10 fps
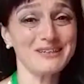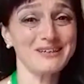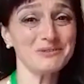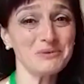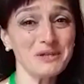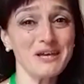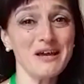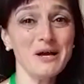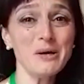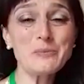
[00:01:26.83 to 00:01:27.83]
and really
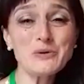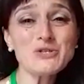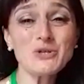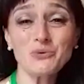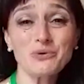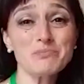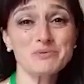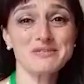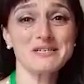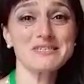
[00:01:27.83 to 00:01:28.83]
a person who
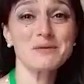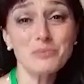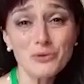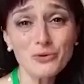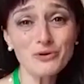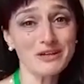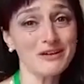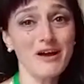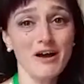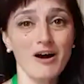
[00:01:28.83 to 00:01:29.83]
represents the
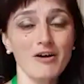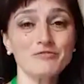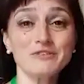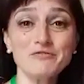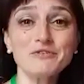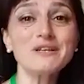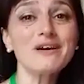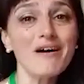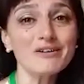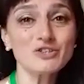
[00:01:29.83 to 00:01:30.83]
beauty of
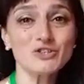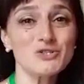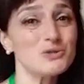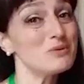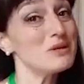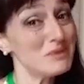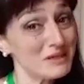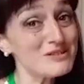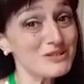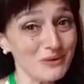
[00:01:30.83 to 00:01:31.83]
different cultures to be
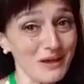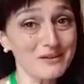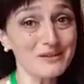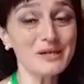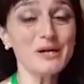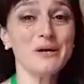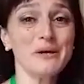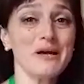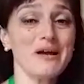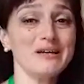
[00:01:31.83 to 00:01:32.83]
mixed together.
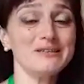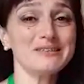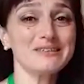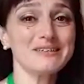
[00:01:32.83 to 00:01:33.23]
And